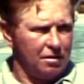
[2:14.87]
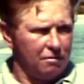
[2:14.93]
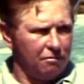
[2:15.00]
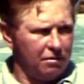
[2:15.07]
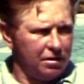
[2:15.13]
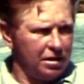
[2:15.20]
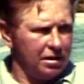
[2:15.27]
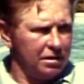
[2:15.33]

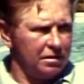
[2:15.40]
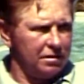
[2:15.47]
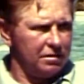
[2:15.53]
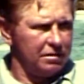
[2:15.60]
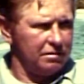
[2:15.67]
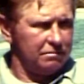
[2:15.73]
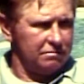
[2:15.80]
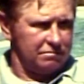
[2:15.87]
we
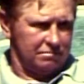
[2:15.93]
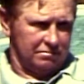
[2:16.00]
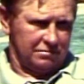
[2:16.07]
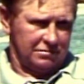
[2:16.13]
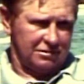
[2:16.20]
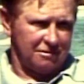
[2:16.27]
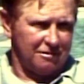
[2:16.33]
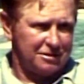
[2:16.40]

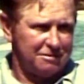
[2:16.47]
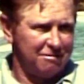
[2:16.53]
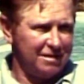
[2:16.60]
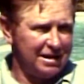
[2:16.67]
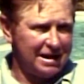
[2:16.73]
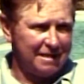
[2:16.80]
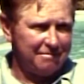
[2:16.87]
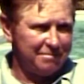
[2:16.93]
course, we
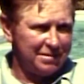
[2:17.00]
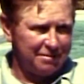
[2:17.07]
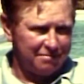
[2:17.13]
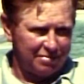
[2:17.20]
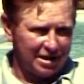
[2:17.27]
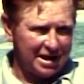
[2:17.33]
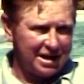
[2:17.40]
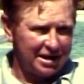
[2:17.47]
haven't been
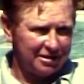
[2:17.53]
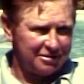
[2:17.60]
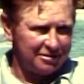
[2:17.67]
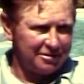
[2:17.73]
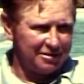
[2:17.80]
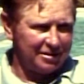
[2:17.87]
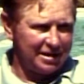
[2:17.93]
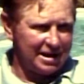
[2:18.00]
playing too
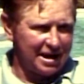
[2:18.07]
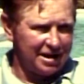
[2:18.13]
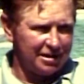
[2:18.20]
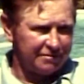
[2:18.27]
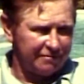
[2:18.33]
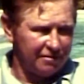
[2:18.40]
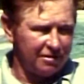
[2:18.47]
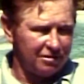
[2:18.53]
good down here
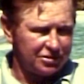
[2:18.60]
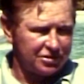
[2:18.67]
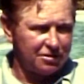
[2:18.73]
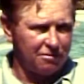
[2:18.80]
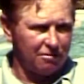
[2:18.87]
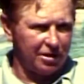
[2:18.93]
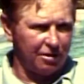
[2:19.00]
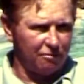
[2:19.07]
as far as
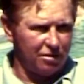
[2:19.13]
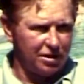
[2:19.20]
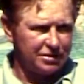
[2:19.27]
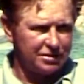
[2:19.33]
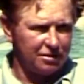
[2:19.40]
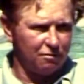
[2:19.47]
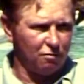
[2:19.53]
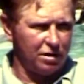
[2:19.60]
scoring
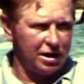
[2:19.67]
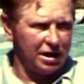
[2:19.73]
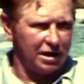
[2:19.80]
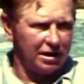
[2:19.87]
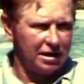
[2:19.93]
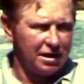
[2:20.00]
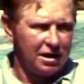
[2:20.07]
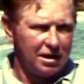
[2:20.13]
runs and
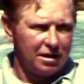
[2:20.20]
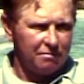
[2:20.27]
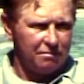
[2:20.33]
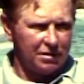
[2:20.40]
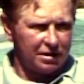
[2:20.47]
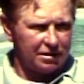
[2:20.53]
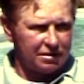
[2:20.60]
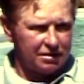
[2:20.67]
winning.
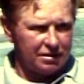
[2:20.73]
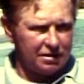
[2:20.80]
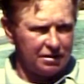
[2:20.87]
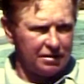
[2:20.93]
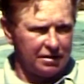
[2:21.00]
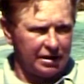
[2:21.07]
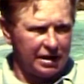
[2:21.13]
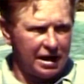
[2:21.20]
But uh,
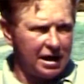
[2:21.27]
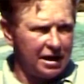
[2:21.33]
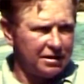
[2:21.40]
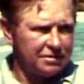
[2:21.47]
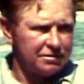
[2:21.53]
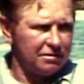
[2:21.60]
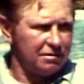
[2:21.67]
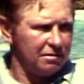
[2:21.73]
the
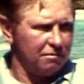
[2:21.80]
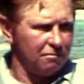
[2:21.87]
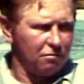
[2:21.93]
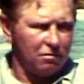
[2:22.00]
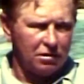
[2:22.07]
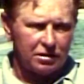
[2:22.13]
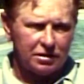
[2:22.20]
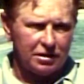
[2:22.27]
guys are
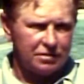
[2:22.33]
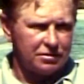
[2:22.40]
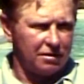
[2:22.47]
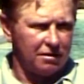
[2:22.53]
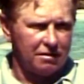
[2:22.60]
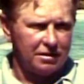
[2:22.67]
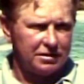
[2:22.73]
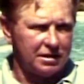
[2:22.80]
worked as
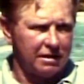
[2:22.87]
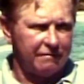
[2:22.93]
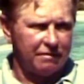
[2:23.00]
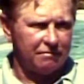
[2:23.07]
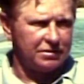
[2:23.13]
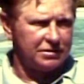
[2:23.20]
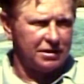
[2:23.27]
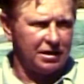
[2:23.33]
hard as I've
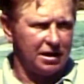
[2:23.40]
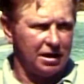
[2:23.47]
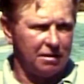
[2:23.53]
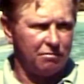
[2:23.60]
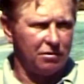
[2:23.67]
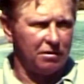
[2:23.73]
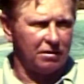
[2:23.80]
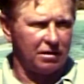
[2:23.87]
ever seen any
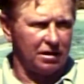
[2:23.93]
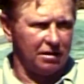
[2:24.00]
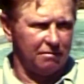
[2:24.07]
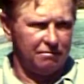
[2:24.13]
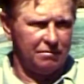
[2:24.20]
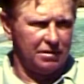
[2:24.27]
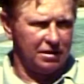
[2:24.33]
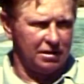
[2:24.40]
ball club
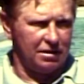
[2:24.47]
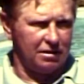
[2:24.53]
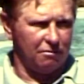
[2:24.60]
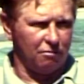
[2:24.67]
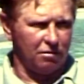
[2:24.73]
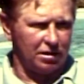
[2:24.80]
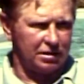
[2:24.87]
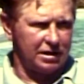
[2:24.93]
uh,
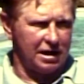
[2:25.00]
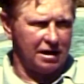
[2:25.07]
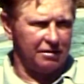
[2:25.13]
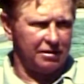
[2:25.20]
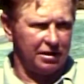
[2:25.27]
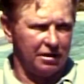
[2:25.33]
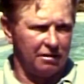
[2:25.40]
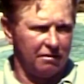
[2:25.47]
work down
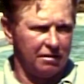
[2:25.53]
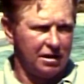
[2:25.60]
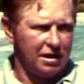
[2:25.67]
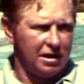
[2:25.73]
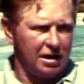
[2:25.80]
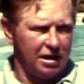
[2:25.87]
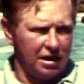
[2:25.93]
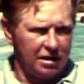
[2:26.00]
here.
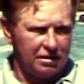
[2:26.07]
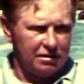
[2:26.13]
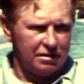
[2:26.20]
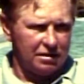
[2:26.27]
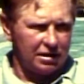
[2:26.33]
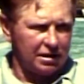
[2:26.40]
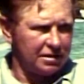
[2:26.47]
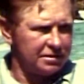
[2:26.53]
And
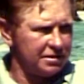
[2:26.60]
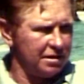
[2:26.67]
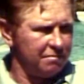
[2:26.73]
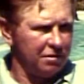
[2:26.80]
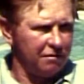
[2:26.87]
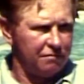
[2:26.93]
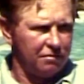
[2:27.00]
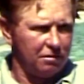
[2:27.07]
like I said
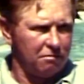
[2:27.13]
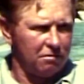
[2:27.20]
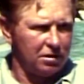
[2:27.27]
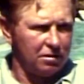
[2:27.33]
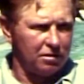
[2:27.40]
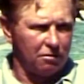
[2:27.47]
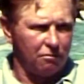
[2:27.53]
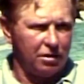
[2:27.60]
before, we're
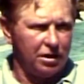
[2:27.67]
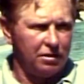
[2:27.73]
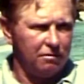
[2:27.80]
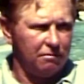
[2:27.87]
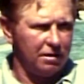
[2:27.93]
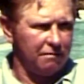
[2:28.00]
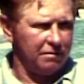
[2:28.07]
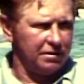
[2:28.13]
going to
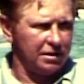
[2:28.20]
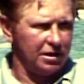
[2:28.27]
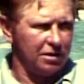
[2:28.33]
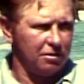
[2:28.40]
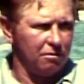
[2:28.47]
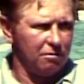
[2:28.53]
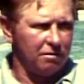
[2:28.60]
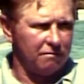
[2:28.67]
renew everything,
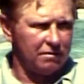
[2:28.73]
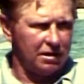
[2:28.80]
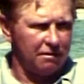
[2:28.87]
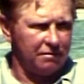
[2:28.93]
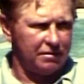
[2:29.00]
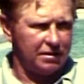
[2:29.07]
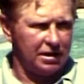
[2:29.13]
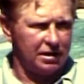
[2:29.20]
go over
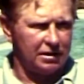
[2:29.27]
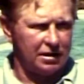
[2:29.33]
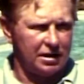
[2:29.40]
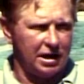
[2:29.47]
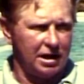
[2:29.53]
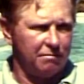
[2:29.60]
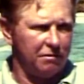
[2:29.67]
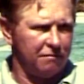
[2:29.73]
everything the
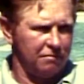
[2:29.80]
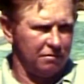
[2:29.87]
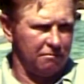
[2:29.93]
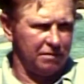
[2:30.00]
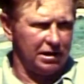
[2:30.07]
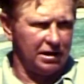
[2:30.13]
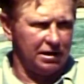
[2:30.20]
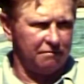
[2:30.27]
day before
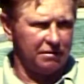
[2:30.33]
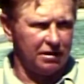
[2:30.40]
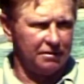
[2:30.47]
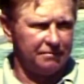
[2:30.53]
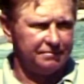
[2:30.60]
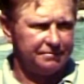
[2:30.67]
we leave here.